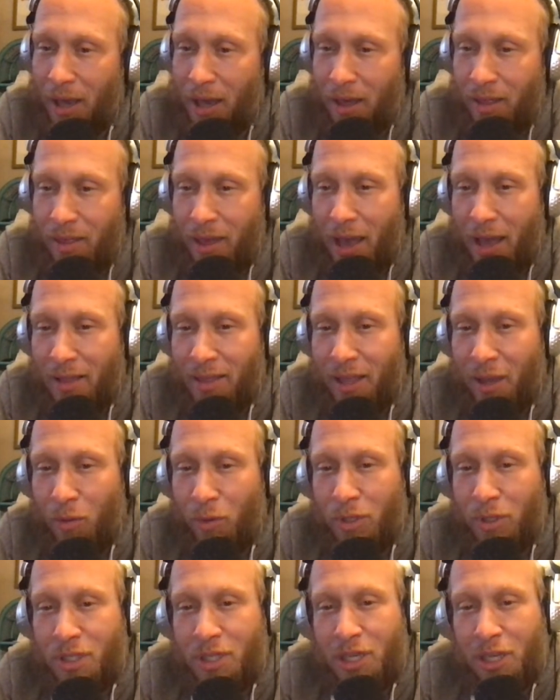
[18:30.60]
Then they
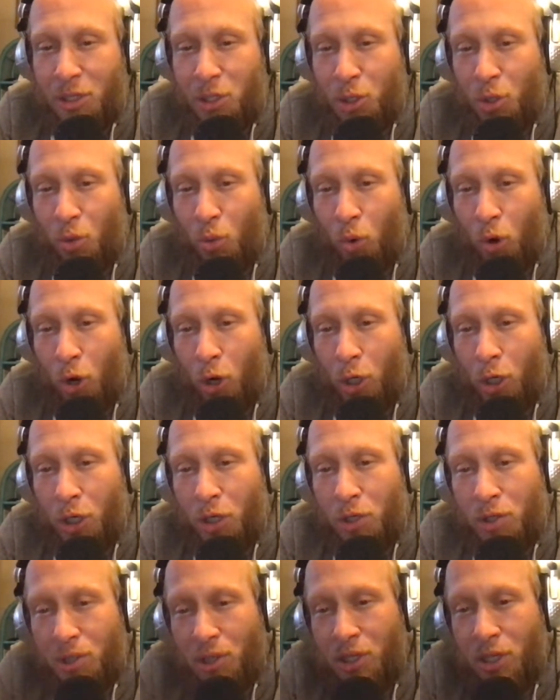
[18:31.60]
would ditch the
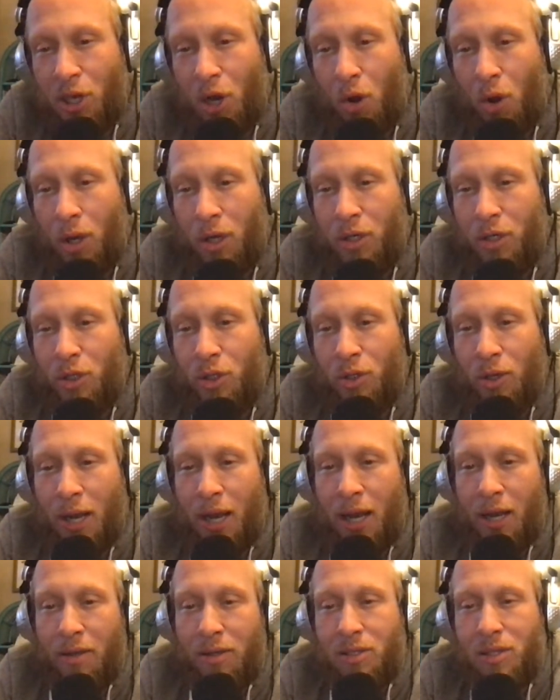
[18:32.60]
workers and go
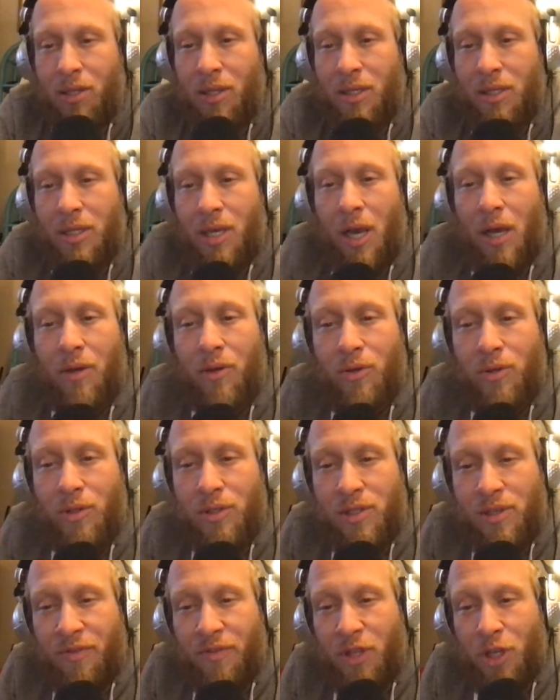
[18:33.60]
underground to the
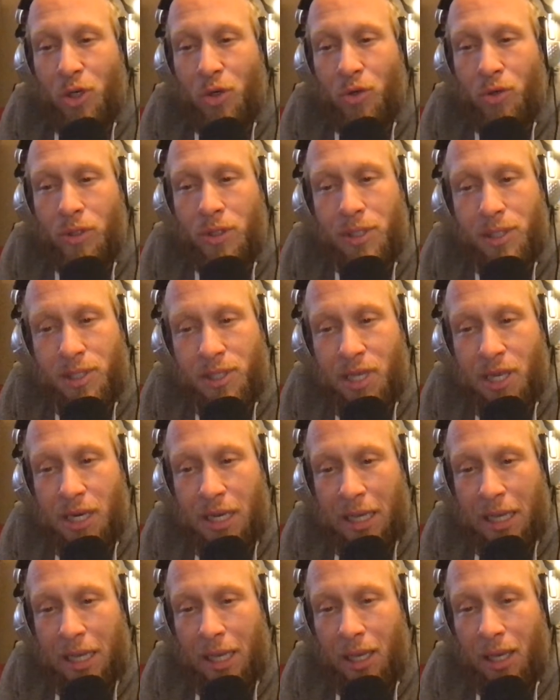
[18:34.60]
tunnels of the old
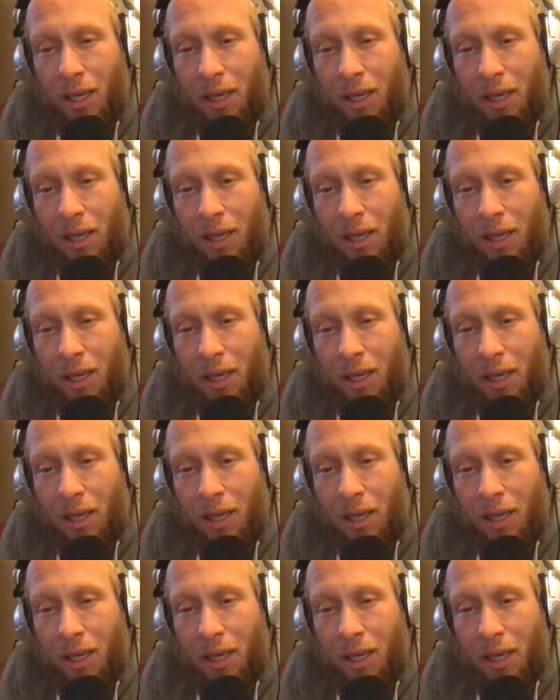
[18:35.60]
city.